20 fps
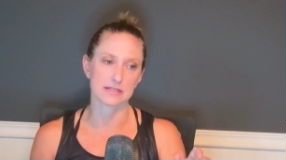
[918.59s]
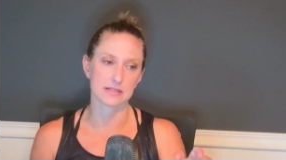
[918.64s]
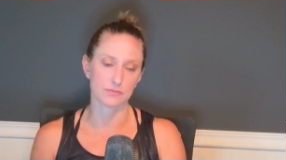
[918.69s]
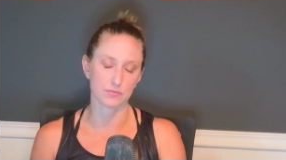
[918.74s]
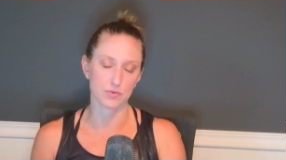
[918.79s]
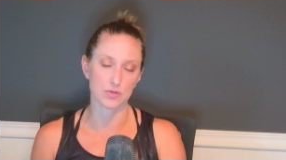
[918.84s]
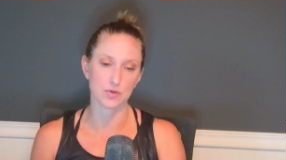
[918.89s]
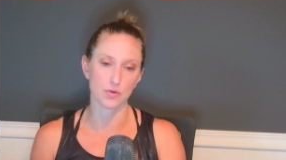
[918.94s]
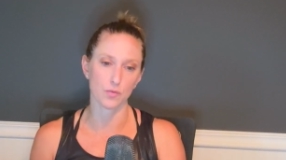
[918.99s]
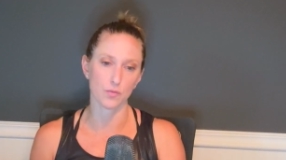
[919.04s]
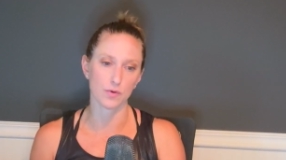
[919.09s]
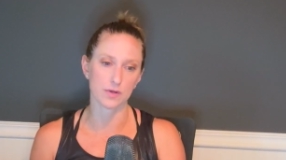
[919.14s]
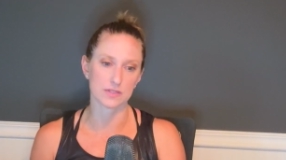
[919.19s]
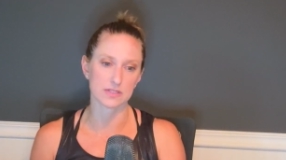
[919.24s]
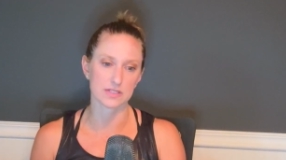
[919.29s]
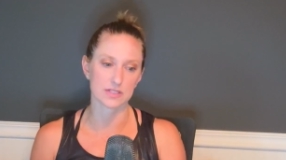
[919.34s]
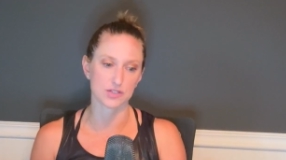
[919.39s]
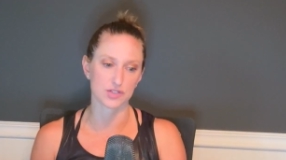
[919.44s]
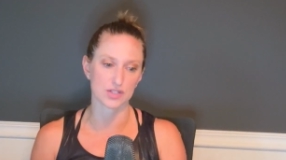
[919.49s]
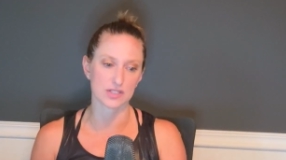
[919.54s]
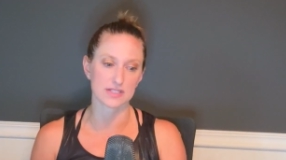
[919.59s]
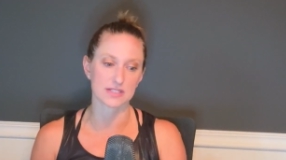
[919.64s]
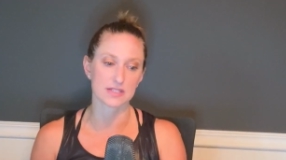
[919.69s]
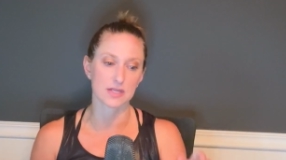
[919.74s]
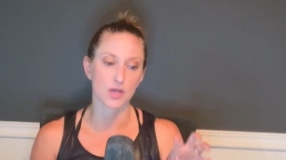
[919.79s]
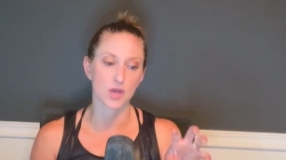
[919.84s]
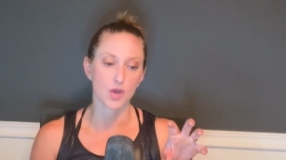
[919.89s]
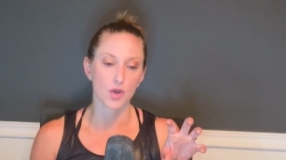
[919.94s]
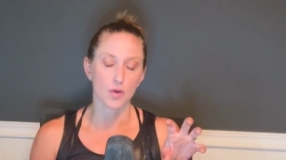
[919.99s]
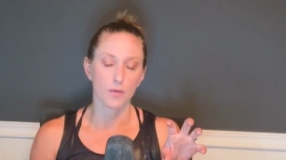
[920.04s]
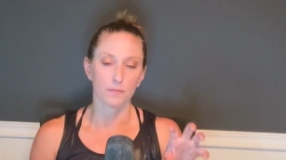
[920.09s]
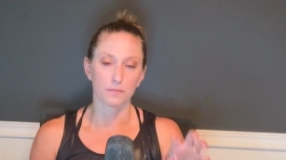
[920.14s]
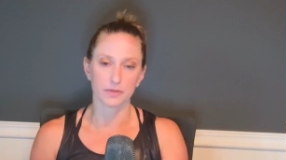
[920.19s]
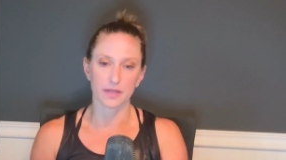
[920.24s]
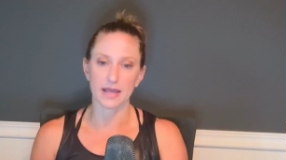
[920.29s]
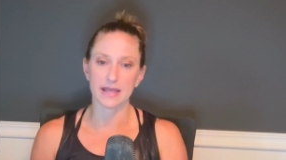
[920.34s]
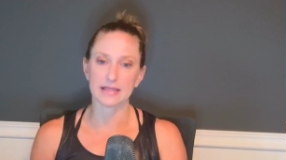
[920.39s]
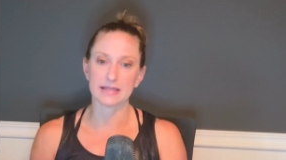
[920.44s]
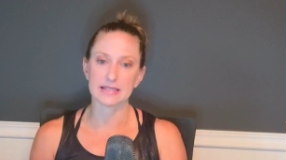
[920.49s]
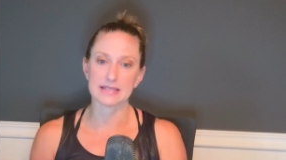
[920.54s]
we don't want to just
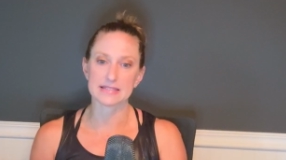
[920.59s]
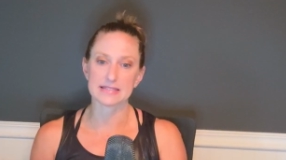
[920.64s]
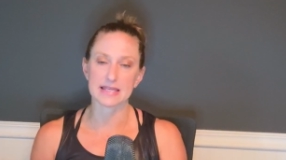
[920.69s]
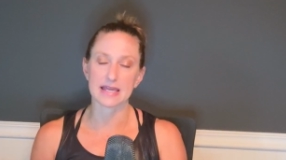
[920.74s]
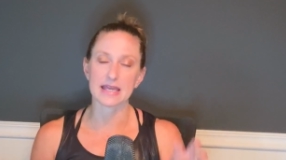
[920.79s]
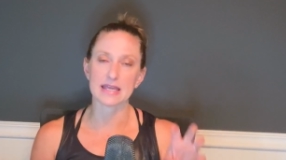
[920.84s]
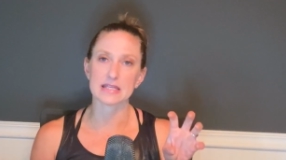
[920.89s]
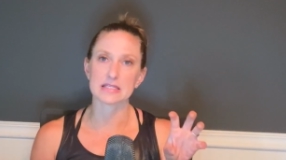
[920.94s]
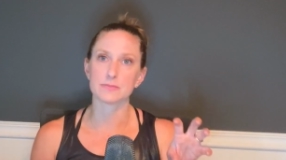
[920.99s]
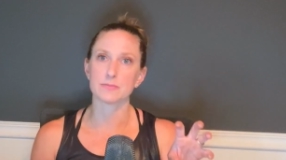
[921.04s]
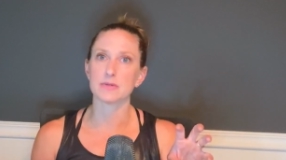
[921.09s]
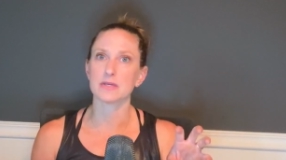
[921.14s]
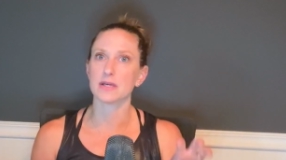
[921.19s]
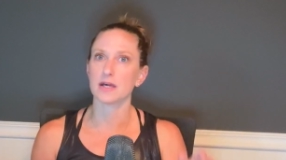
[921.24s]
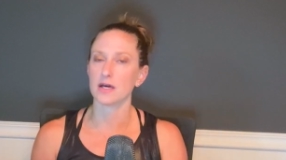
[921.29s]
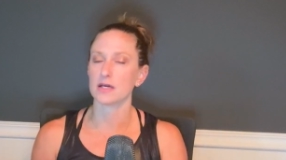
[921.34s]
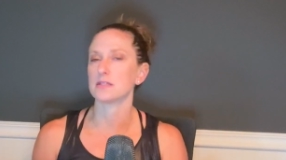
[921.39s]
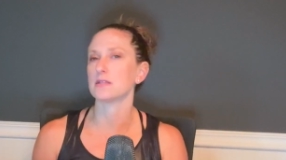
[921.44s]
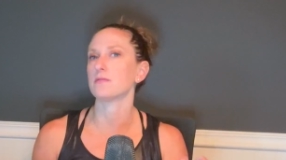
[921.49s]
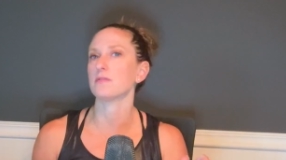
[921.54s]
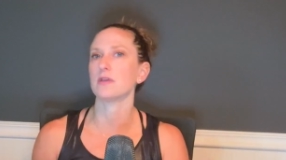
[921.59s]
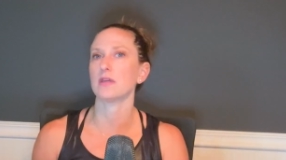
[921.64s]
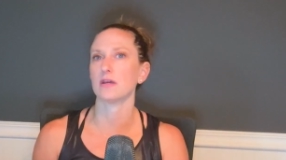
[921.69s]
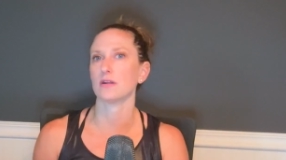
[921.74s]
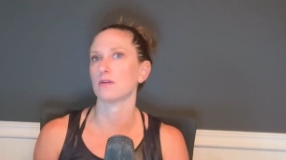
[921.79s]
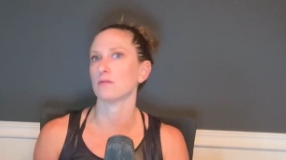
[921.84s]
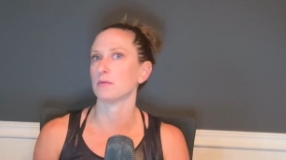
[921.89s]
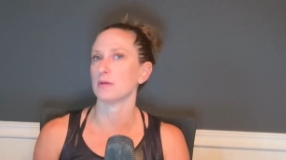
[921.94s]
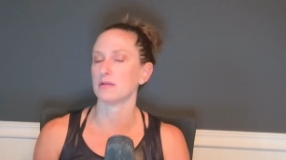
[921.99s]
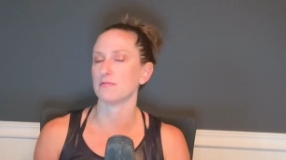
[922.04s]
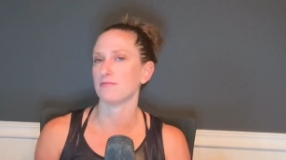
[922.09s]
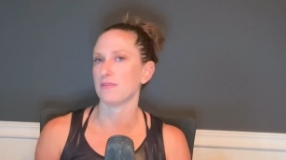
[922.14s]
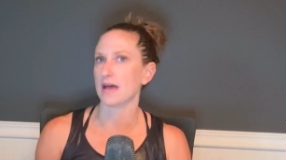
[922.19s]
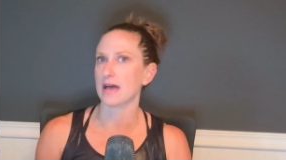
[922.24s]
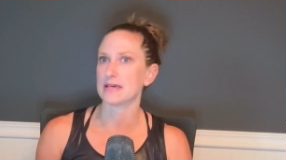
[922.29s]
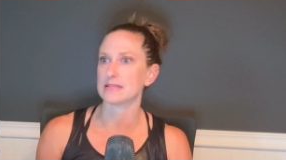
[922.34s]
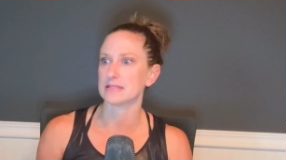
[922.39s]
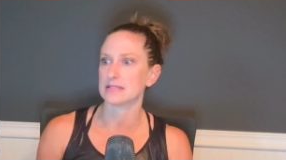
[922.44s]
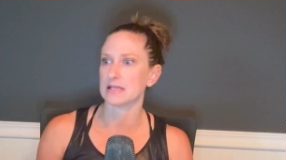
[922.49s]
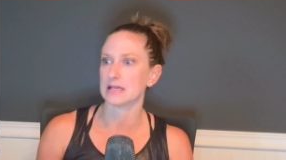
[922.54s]
blindly say it's because of the intermittent
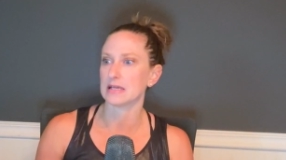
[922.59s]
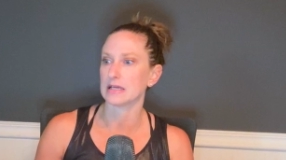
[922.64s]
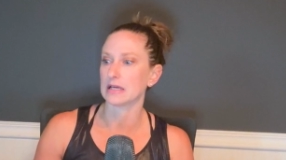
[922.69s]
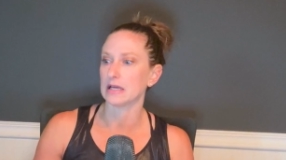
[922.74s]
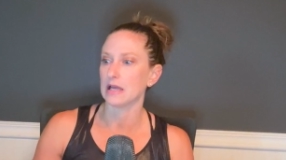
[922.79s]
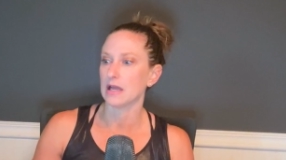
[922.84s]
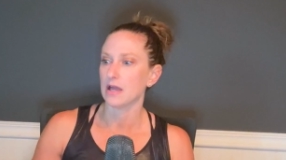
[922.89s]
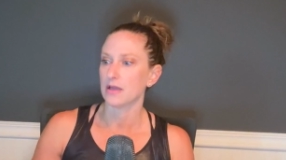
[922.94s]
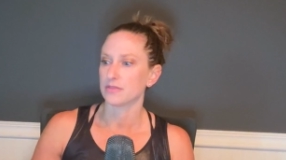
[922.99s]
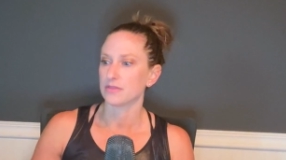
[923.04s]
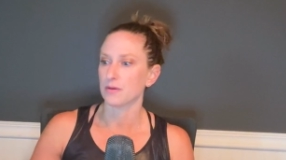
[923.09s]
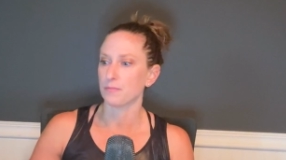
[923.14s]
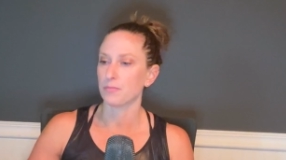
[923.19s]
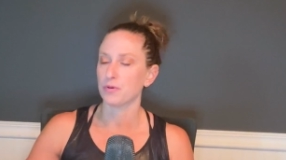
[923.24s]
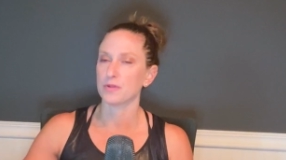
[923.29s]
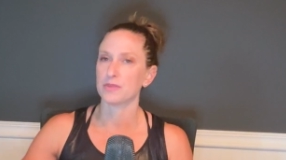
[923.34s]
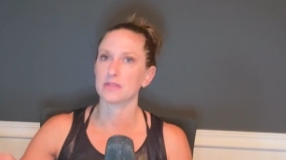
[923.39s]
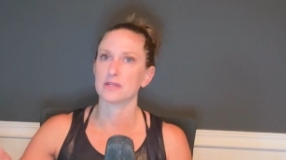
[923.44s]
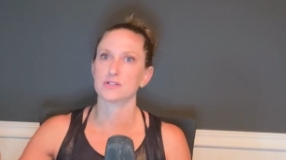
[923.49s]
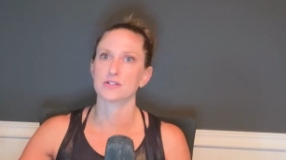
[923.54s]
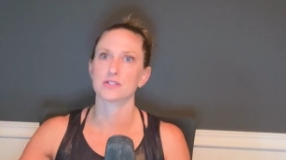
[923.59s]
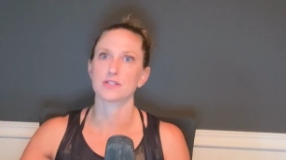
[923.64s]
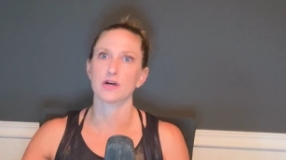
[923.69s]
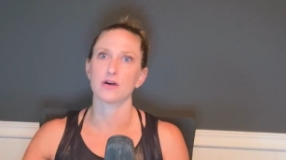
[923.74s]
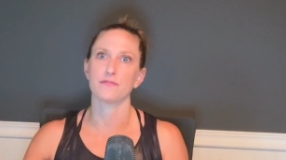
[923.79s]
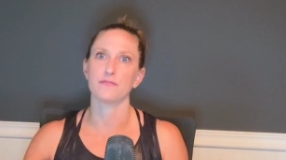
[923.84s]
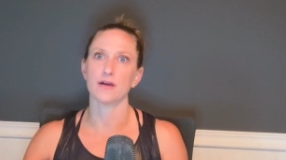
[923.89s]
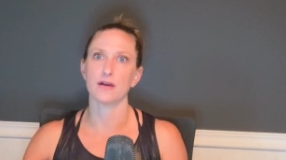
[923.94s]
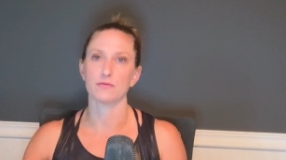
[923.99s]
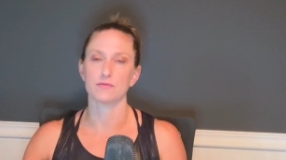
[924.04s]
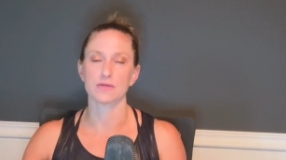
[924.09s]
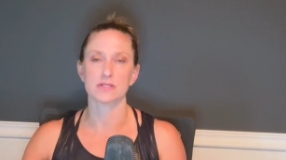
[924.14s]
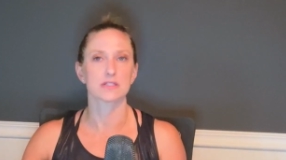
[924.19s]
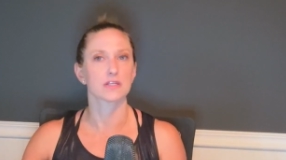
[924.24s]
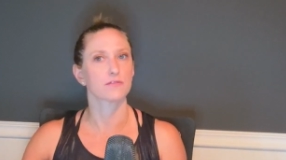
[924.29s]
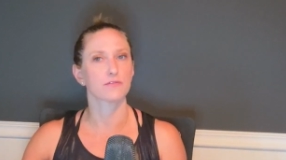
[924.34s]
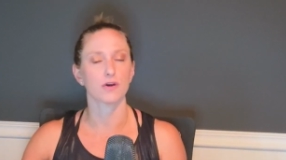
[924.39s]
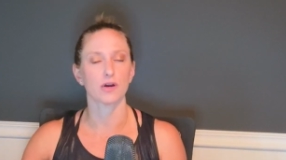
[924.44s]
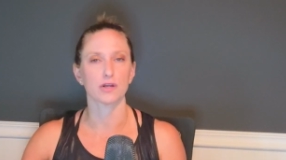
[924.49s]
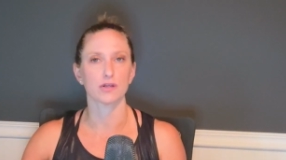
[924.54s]
fasting that put self at risk
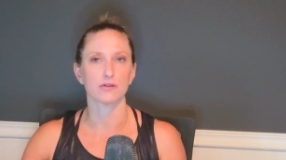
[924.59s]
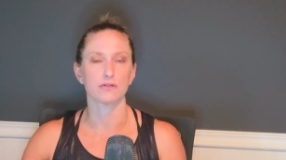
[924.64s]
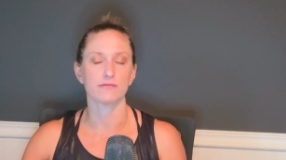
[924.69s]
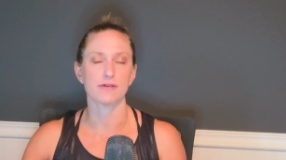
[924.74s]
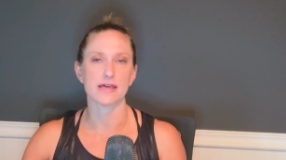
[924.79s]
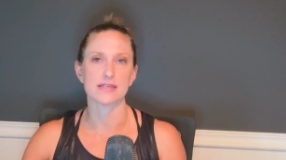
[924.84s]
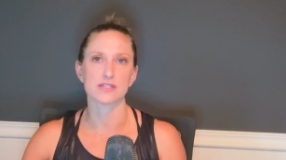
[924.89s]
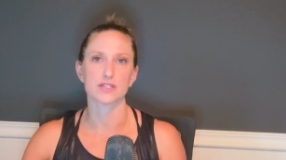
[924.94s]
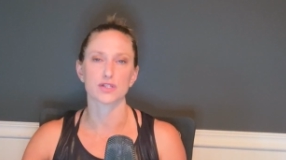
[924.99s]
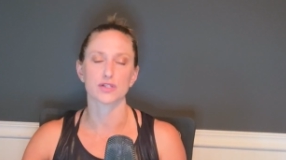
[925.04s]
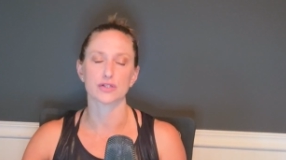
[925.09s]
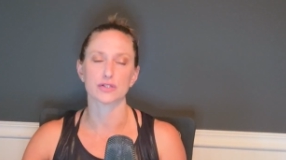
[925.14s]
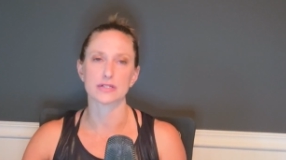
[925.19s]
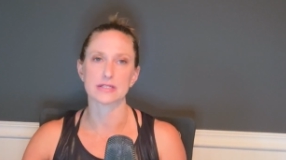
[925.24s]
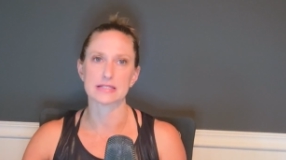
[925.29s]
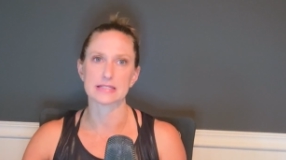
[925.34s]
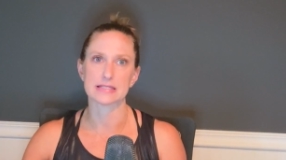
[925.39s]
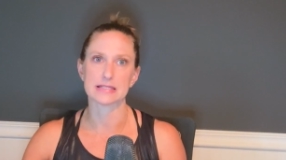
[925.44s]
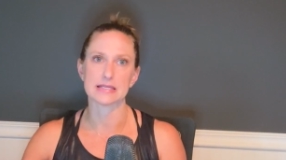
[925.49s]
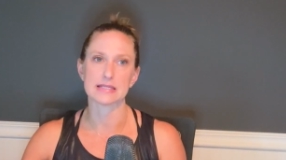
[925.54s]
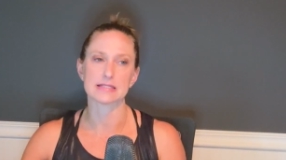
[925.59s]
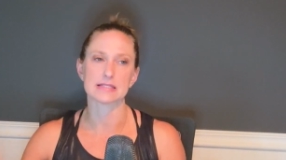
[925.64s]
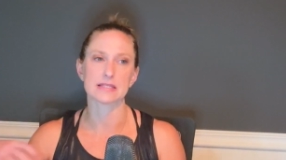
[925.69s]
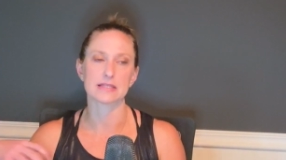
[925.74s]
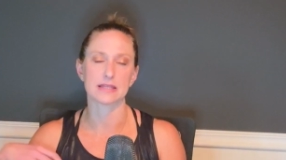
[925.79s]
of cardiovascular disease.